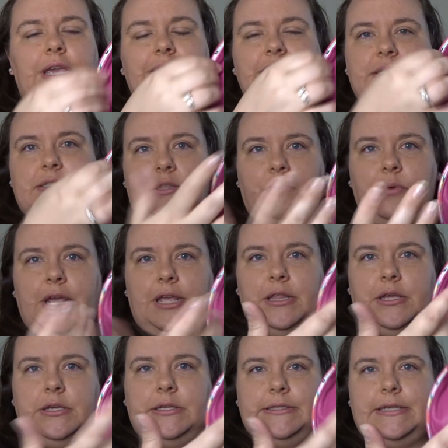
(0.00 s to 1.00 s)
It's the way
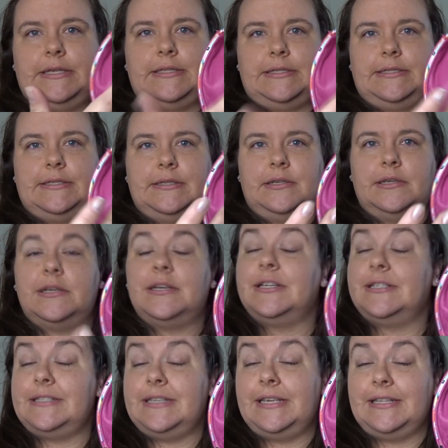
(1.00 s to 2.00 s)
the gusset
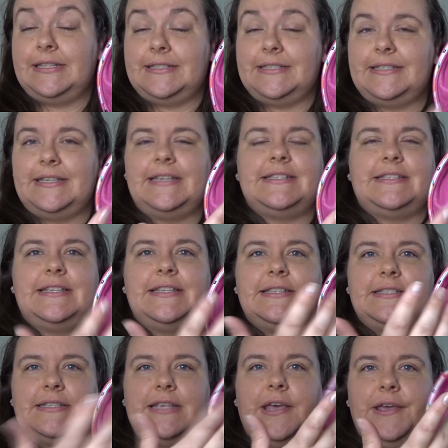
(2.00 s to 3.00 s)
sits
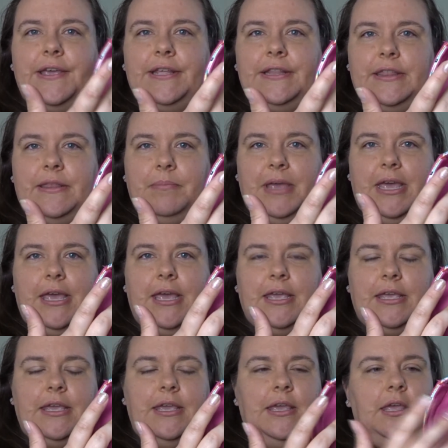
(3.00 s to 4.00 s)
inside the
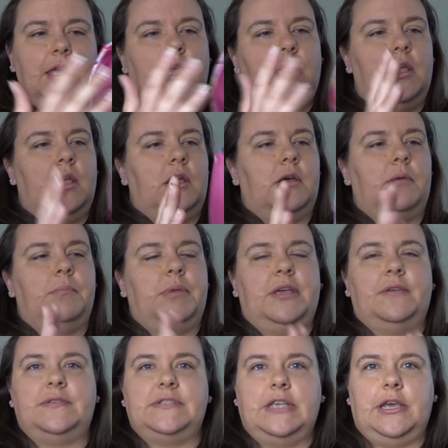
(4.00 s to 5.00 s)
bag on
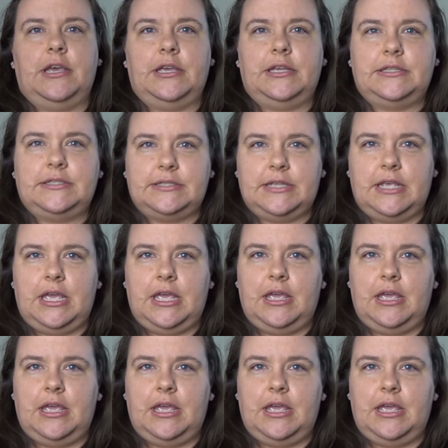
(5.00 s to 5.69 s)
both sides.